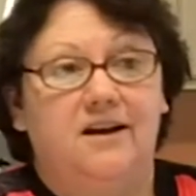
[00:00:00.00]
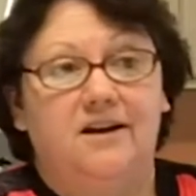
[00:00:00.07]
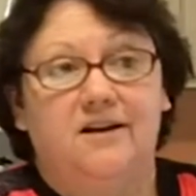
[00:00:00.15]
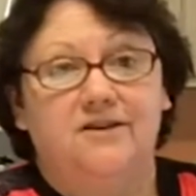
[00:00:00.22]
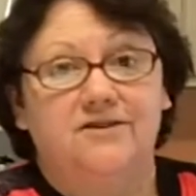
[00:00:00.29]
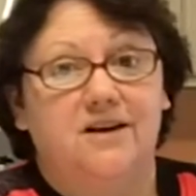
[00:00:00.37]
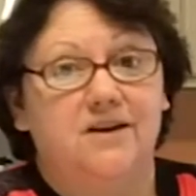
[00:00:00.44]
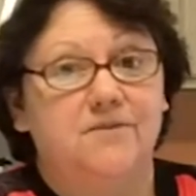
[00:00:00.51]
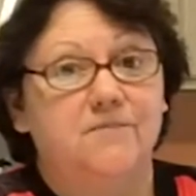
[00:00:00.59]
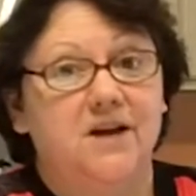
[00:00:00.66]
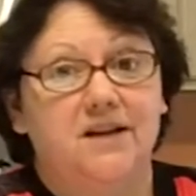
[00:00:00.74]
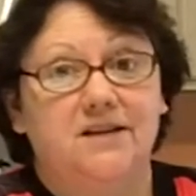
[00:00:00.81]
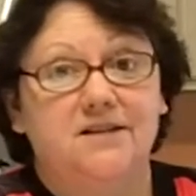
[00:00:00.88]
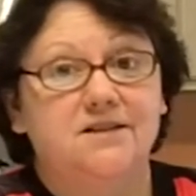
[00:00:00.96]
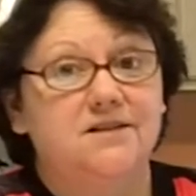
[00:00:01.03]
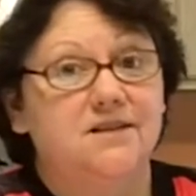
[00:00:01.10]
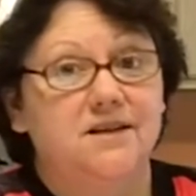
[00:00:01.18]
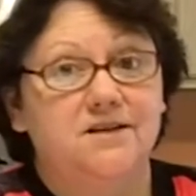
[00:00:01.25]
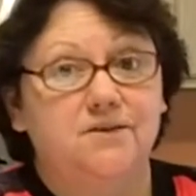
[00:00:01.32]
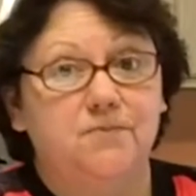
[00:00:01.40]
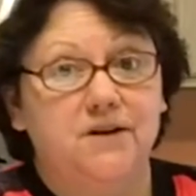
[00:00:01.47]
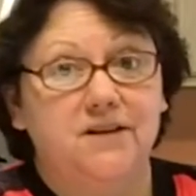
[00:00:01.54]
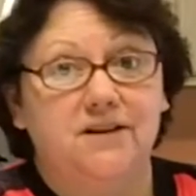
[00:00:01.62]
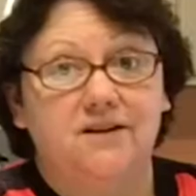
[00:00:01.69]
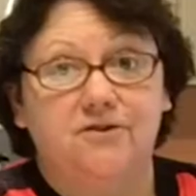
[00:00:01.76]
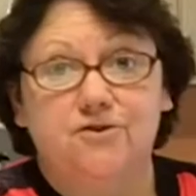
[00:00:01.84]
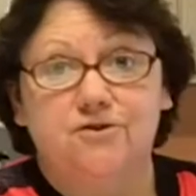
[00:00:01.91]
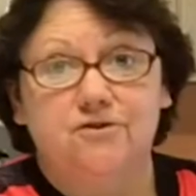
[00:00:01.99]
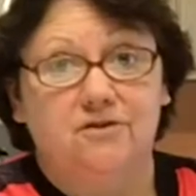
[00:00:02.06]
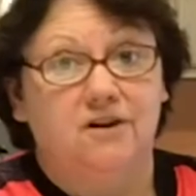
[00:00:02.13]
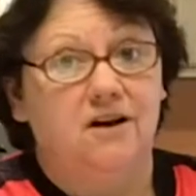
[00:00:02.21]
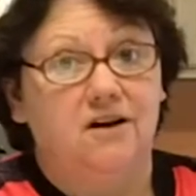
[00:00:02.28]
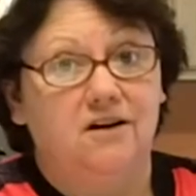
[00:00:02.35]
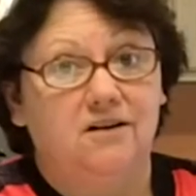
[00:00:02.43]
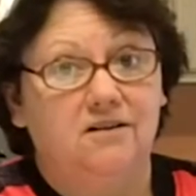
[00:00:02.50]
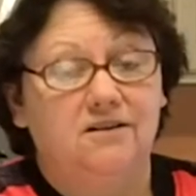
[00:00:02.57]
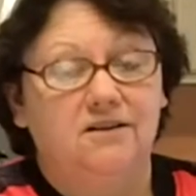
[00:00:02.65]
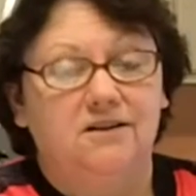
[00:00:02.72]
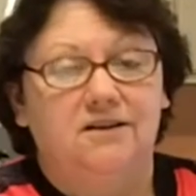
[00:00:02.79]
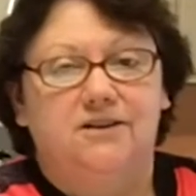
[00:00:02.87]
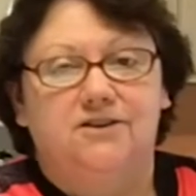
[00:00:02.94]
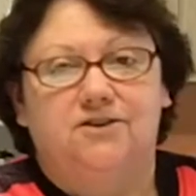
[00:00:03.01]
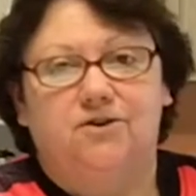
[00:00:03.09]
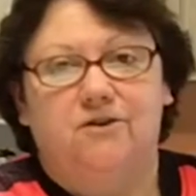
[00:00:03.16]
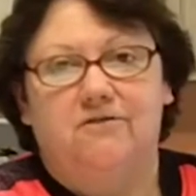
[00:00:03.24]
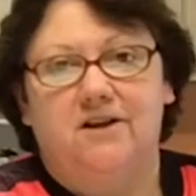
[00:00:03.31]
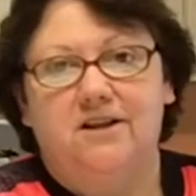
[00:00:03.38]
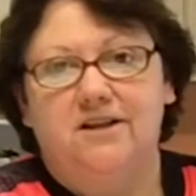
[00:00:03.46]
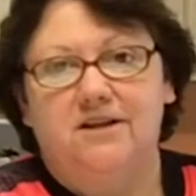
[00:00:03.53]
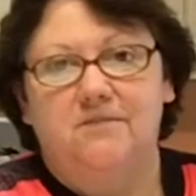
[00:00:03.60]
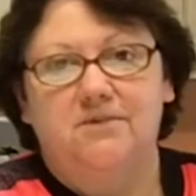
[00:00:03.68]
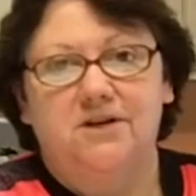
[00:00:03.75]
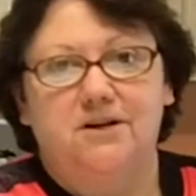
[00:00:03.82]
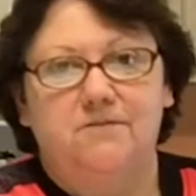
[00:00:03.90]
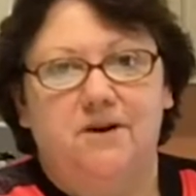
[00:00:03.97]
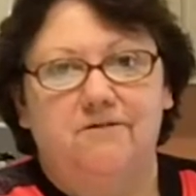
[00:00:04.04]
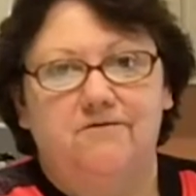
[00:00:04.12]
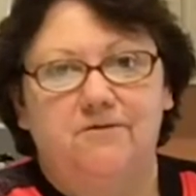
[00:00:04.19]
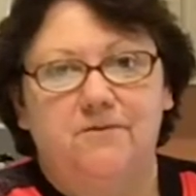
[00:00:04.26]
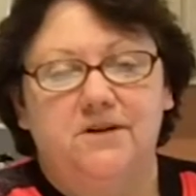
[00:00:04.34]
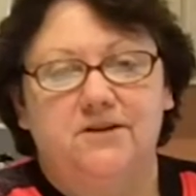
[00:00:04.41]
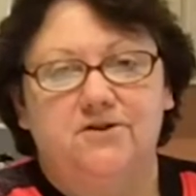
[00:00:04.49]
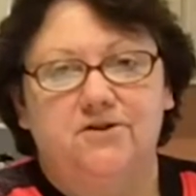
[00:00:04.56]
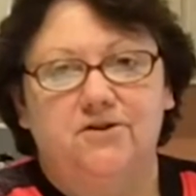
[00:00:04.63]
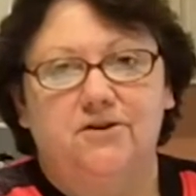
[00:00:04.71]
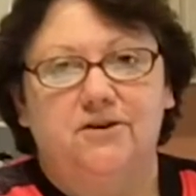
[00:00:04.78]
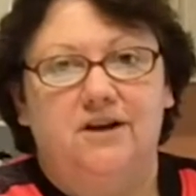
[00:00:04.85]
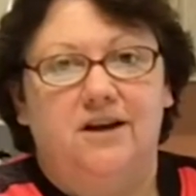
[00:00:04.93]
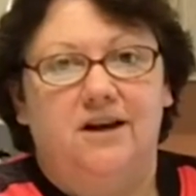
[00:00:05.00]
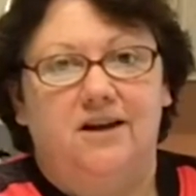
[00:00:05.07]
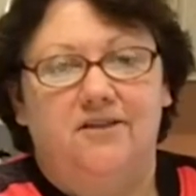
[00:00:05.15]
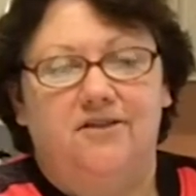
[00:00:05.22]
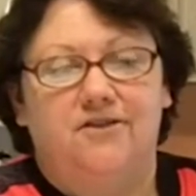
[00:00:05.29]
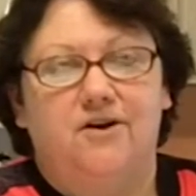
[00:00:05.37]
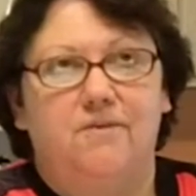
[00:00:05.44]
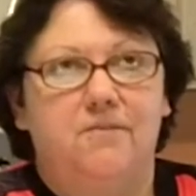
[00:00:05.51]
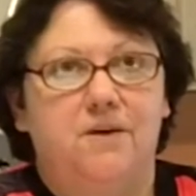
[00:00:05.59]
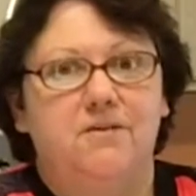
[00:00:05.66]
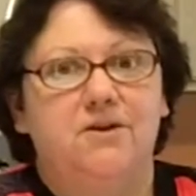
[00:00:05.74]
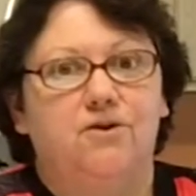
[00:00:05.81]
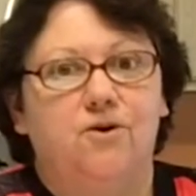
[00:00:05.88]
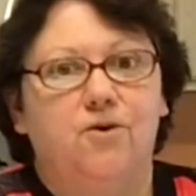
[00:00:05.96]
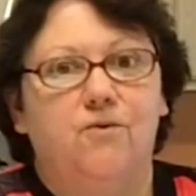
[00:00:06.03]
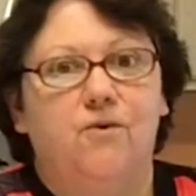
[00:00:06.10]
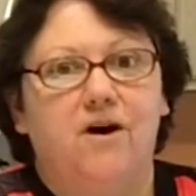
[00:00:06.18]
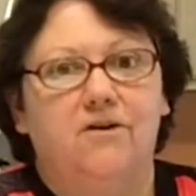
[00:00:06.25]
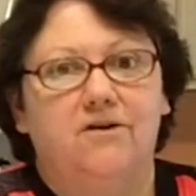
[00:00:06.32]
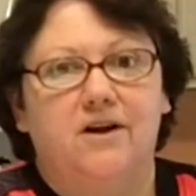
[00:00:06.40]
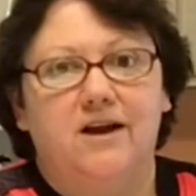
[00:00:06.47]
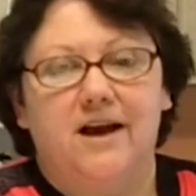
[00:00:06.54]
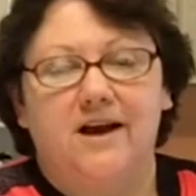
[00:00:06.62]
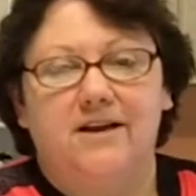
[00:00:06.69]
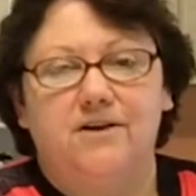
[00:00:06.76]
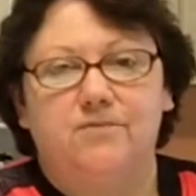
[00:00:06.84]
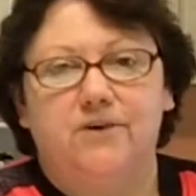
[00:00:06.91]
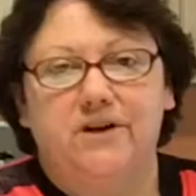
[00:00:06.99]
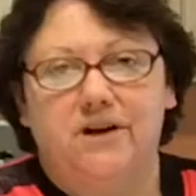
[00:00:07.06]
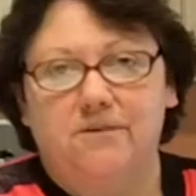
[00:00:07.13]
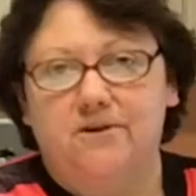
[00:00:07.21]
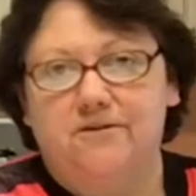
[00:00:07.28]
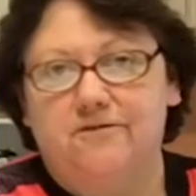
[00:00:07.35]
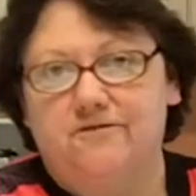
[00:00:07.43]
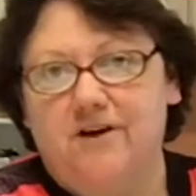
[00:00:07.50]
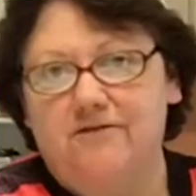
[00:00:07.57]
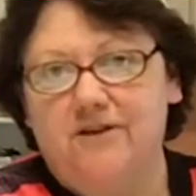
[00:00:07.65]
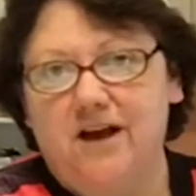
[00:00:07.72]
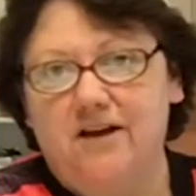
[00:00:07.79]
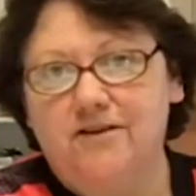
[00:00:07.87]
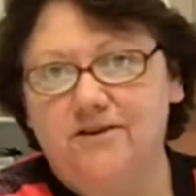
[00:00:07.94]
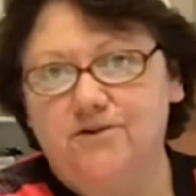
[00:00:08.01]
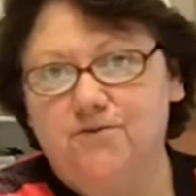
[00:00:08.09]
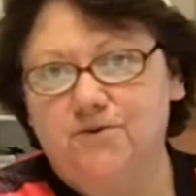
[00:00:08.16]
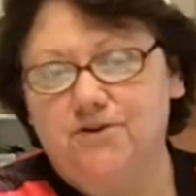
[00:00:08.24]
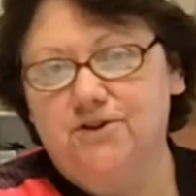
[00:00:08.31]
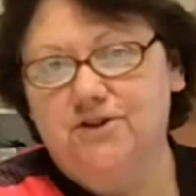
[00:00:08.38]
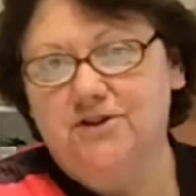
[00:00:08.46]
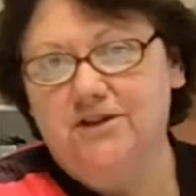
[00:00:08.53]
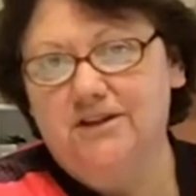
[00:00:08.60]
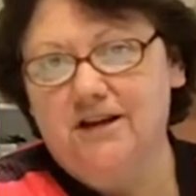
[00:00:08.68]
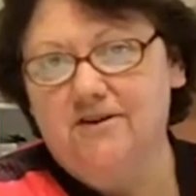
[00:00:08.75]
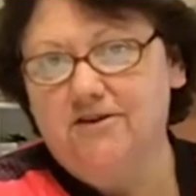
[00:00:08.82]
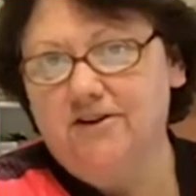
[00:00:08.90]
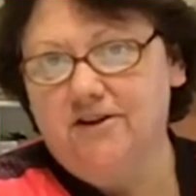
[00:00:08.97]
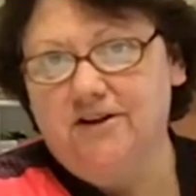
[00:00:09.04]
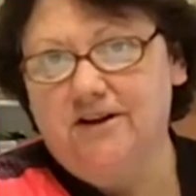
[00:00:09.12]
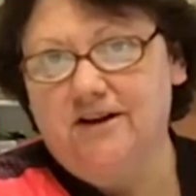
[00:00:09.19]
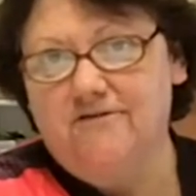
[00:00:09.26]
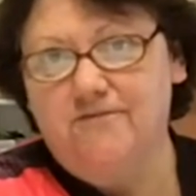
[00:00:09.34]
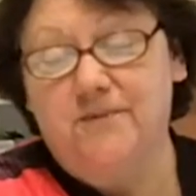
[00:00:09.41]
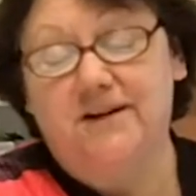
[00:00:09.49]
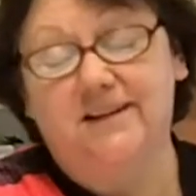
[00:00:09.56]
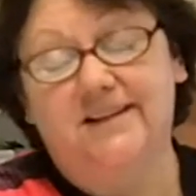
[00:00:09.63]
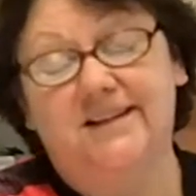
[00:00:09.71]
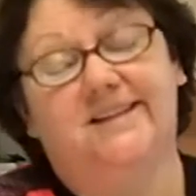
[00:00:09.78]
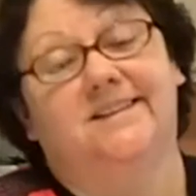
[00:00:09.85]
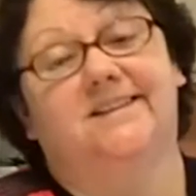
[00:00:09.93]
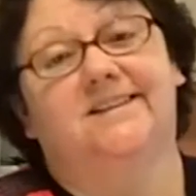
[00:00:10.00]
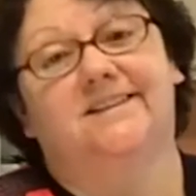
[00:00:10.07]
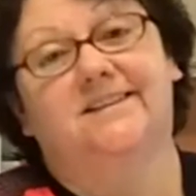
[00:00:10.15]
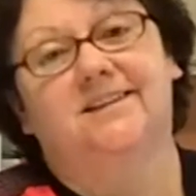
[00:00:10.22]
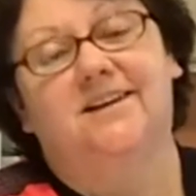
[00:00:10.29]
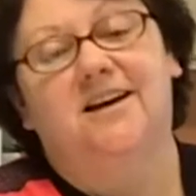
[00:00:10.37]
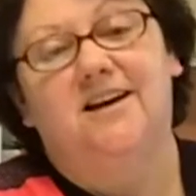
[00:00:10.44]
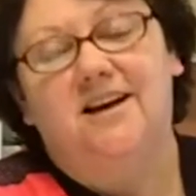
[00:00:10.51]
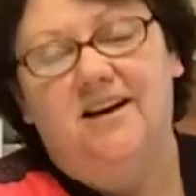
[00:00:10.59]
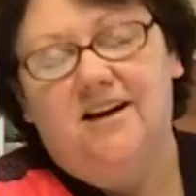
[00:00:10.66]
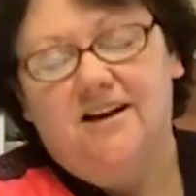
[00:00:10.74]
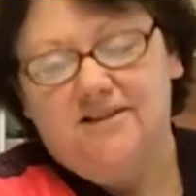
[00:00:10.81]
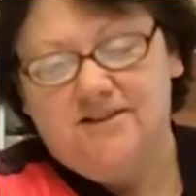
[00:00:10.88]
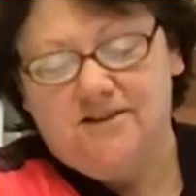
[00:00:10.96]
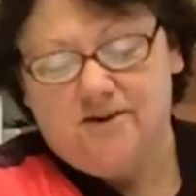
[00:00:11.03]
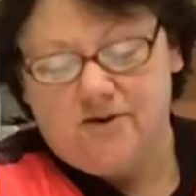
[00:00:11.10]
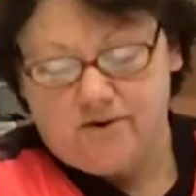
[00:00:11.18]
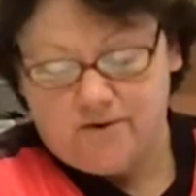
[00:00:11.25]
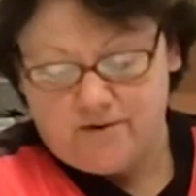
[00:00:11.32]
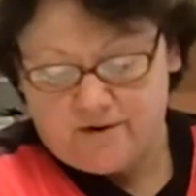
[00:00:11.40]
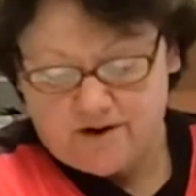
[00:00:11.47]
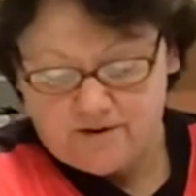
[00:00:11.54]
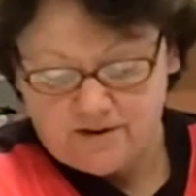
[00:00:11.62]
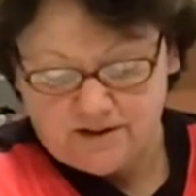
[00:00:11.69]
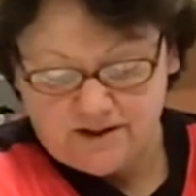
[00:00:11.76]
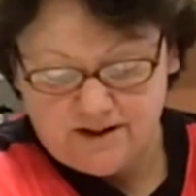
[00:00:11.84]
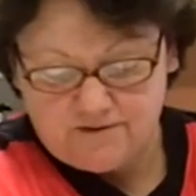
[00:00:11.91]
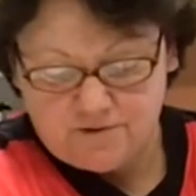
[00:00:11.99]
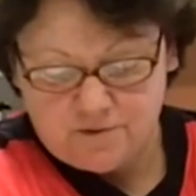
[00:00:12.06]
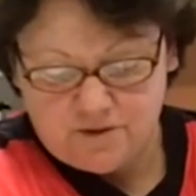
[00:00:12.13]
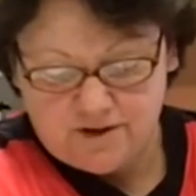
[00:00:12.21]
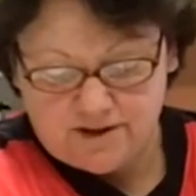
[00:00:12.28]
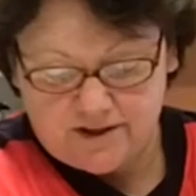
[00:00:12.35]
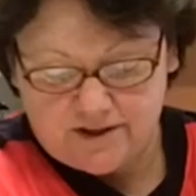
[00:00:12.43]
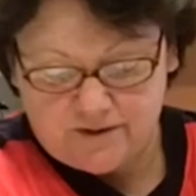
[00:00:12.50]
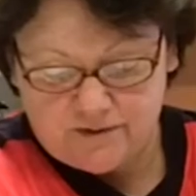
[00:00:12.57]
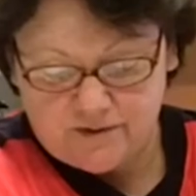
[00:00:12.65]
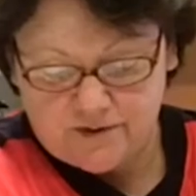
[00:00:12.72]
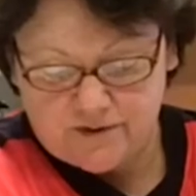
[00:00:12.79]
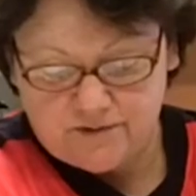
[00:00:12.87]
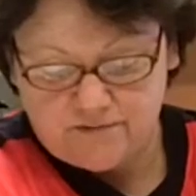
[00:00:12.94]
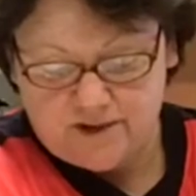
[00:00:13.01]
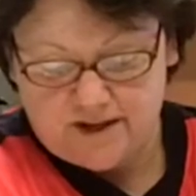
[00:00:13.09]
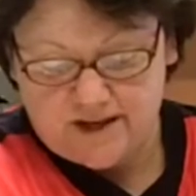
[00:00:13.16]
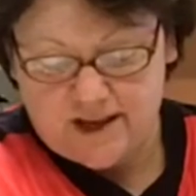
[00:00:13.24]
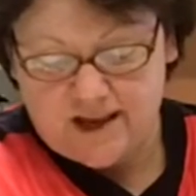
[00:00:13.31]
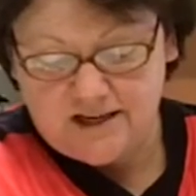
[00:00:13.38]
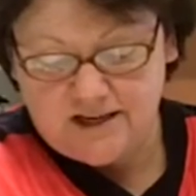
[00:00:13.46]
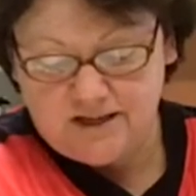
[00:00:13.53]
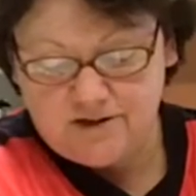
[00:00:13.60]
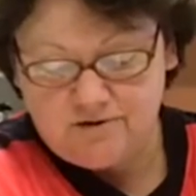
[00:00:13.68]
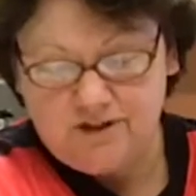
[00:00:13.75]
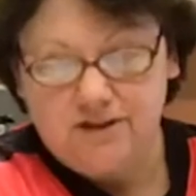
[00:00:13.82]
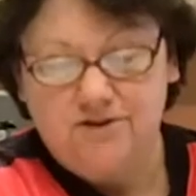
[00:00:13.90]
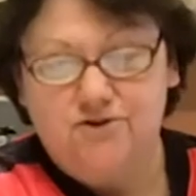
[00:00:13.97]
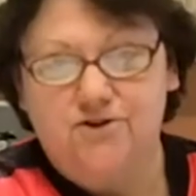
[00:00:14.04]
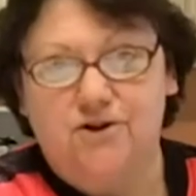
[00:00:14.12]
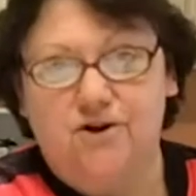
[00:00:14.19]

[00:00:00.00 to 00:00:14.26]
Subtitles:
and I was like, man, it's being there too long. So I finally dumped it in my fermenter and thought maybe the cold water I add to bring it up to 5 gallons will chill it down good enough, but it didn't. So I was left with, it was like 80 degrees or